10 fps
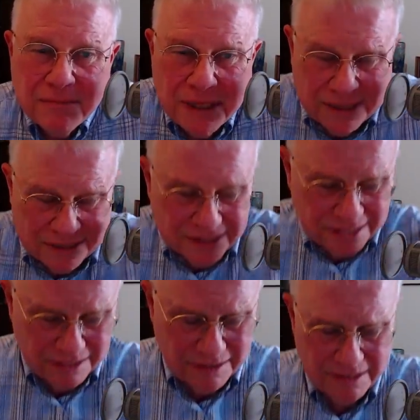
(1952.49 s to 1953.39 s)

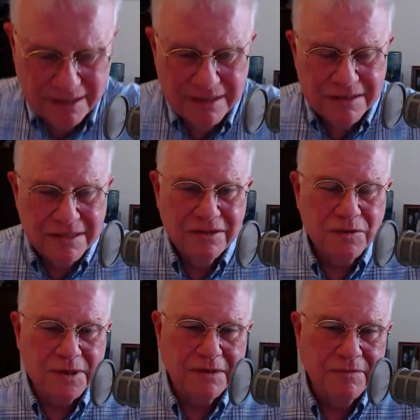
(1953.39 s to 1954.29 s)
because, excuse
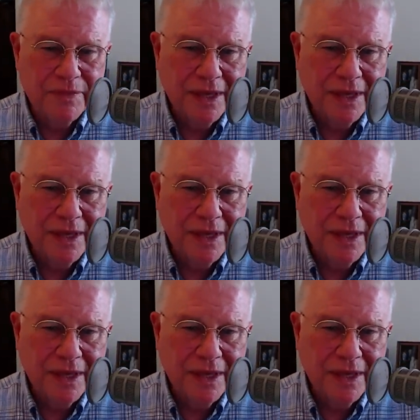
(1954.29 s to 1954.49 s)
me,